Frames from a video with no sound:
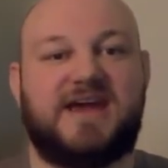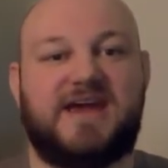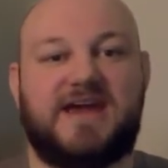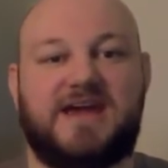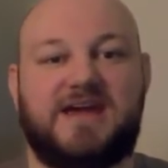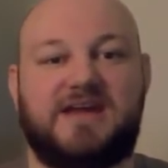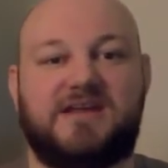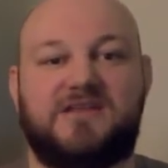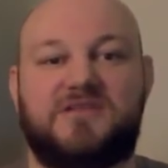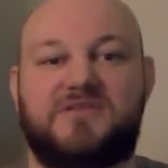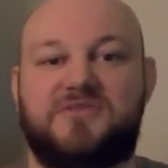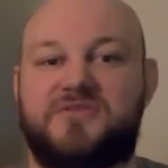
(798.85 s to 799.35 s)

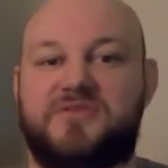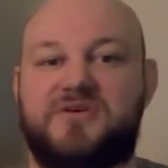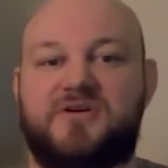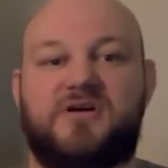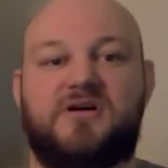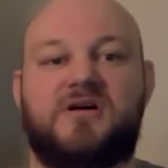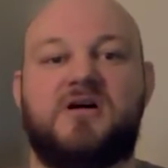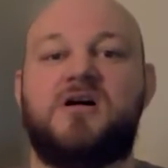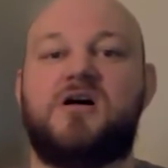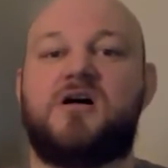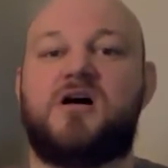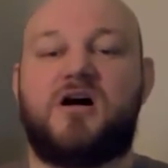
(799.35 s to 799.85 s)
and
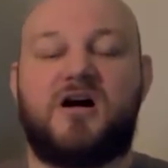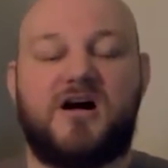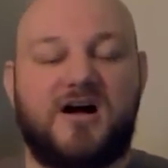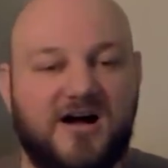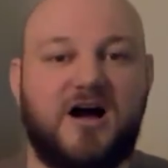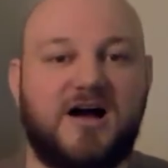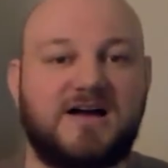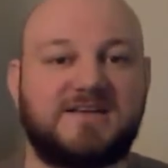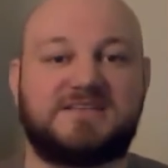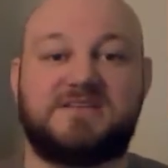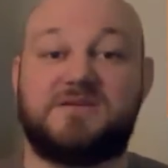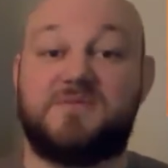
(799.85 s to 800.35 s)
the
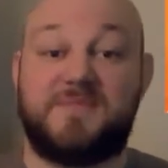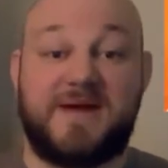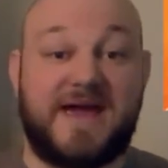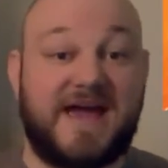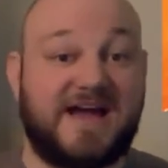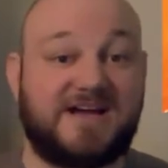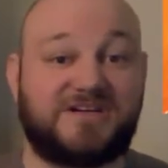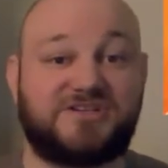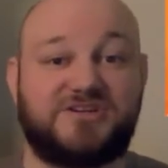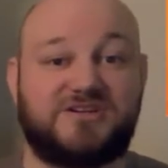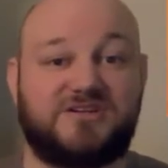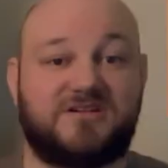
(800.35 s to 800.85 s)
awesome
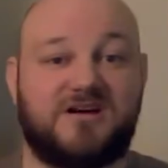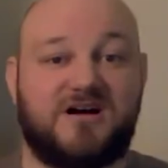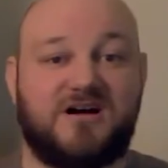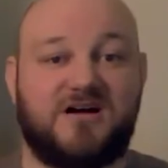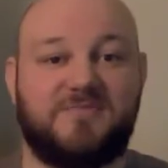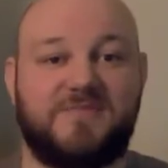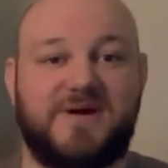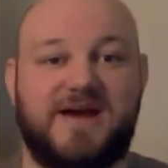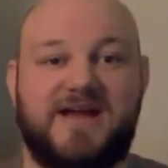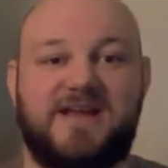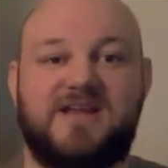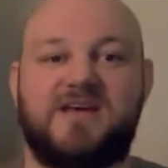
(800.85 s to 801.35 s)
action
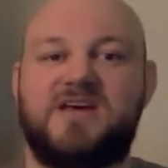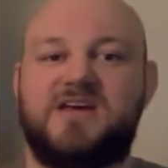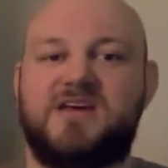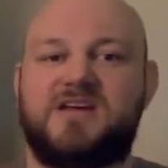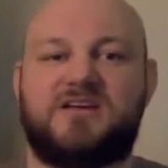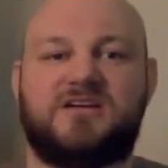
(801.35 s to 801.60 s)
combat,